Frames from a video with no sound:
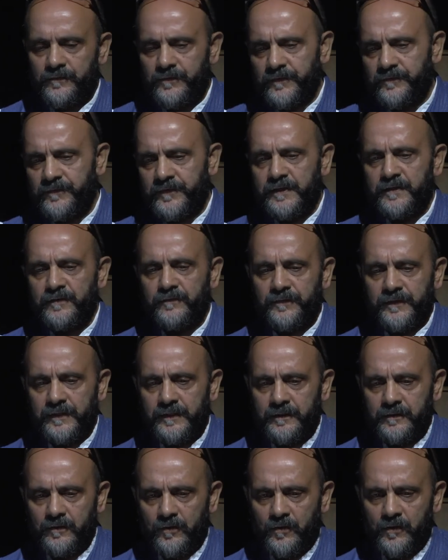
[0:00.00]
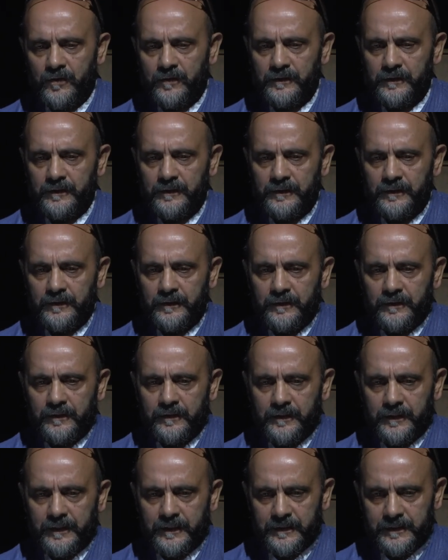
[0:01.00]
15 feet long
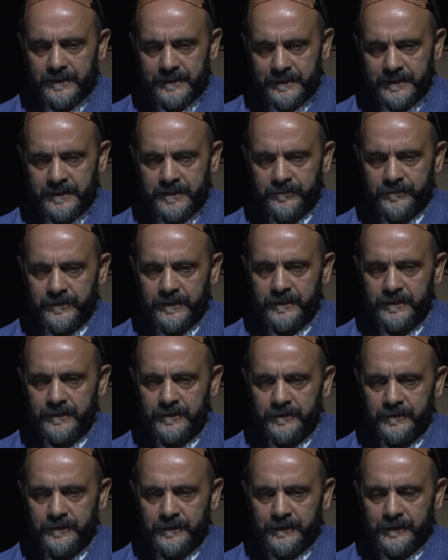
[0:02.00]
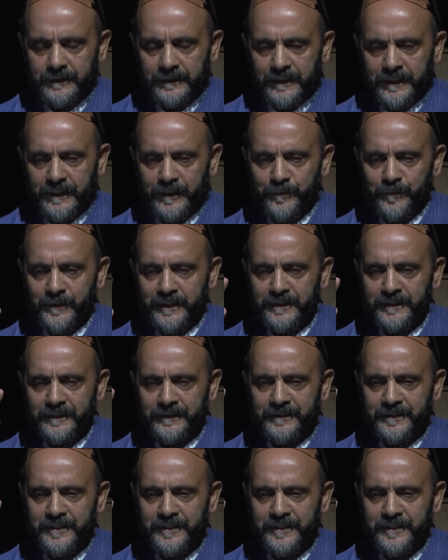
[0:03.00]
and six feet. I'm making